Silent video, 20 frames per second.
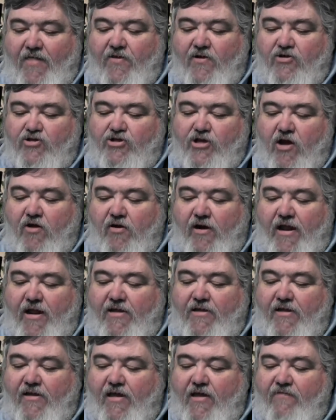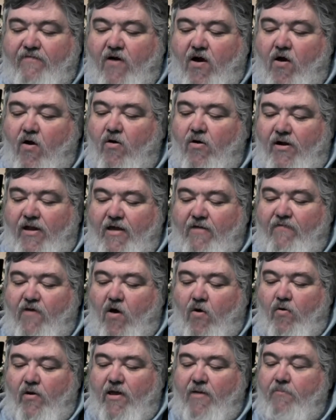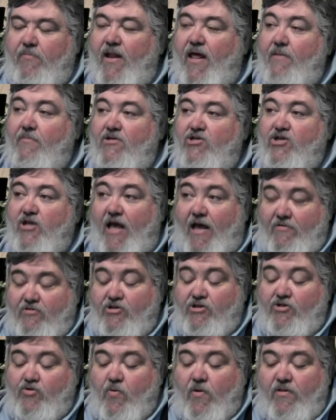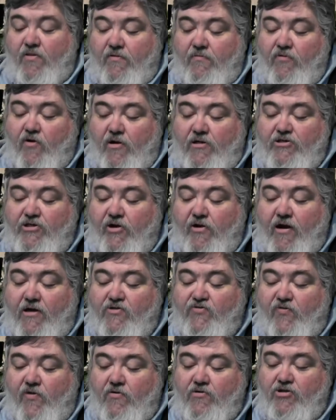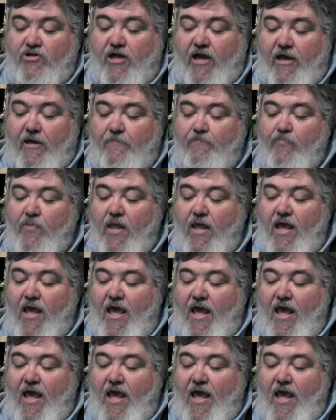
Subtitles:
and there's no need to live holy and blameless lives. This is what the Greasy Grace folks say.